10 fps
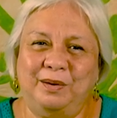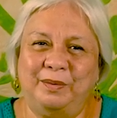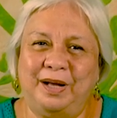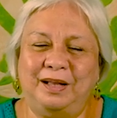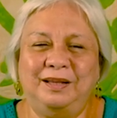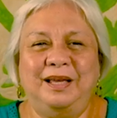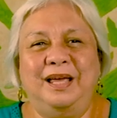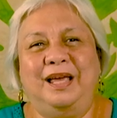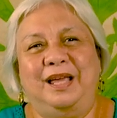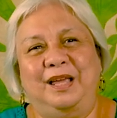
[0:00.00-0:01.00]
Well,
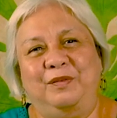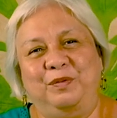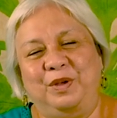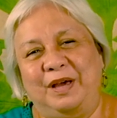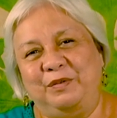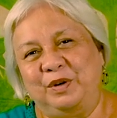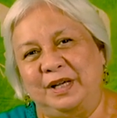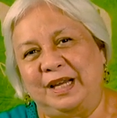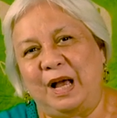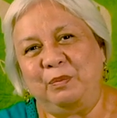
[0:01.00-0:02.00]
if you have your
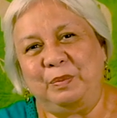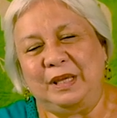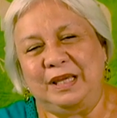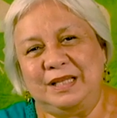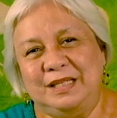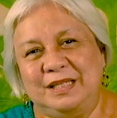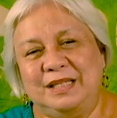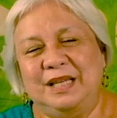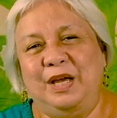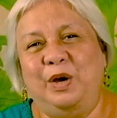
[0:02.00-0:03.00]
cutout piece,